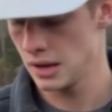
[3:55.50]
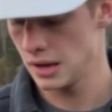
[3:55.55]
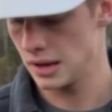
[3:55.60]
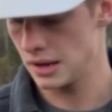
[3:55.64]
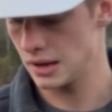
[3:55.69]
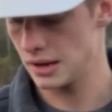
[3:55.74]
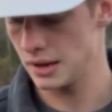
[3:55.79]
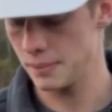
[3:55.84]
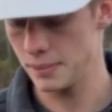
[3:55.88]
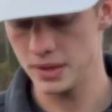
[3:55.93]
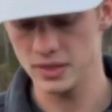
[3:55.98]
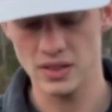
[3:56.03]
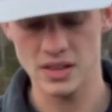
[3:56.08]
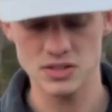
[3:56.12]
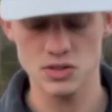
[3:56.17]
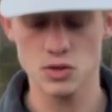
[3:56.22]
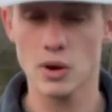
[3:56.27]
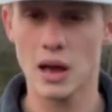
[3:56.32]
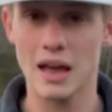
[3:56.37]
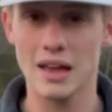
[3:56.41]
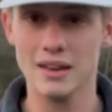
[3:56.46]
unless
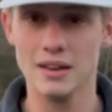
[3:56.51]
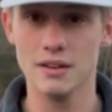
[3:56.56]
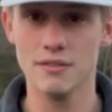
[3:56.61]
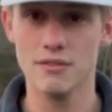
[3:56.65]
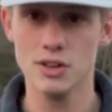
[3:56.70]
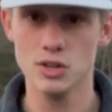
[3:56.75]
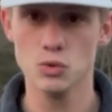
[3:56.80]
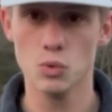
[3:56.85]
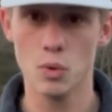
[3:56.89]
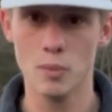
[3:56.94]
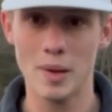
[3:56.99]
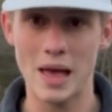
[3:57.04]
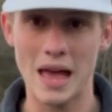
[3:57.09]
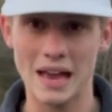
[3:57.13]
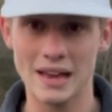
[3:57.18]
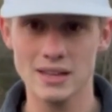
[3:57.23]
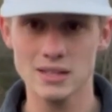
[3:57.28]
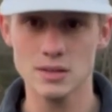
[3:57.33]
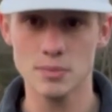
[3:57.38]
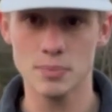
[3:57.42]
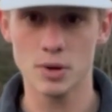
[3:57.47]
you got individual
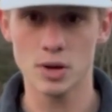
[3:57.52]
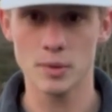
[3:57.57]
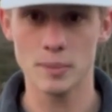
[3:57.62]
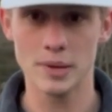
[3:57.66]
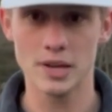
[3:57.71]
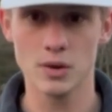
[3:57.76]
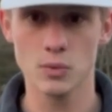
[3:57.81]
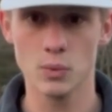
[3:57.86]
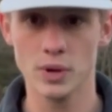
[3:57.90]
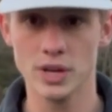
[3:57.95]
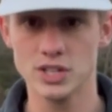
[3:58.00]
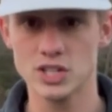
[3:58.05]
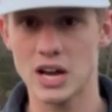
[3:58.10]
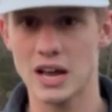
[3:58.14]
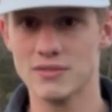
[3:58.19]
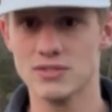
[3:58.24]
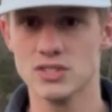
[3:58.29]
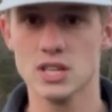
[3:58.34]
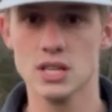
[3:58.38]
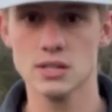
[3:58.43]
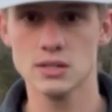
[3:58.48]
baggies to put them in, which
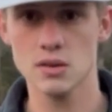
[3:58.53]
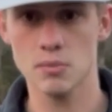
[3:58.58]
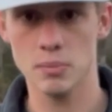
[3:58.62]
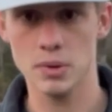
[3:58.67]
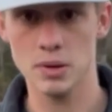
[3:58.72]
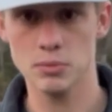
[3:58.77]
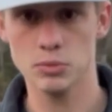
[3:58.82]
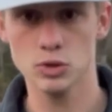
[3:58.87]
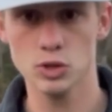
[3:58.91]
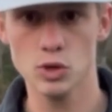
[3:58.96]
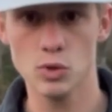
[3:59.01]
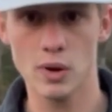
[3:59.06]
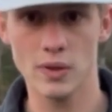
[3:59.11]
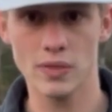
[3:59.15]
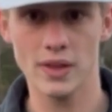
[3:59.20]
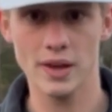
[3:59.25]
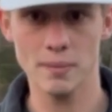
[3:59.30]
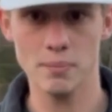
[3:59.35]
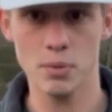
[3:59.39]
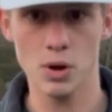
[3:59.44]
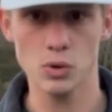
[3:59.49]
I've seen some people do on
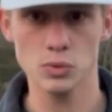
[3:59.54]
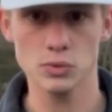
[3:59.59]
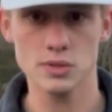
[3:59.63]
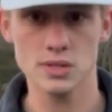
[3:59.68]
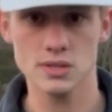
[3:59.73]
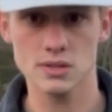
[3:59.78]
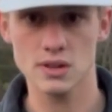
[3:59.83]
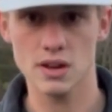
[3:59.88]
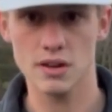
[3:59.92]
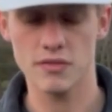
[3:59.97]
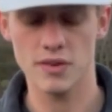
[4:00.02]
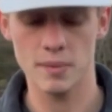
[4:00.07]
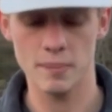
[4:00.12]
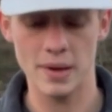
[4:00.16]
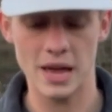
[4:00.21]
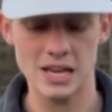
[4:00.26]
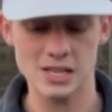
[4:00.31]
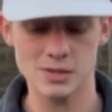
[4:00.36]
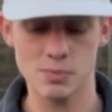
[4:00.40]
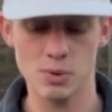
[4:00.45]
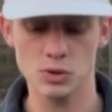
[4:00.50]
like boats and stuff, on
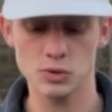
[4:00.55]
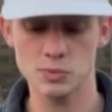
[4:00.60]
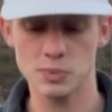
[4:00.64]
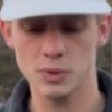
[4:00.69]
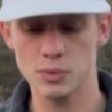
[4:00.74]
bass boats.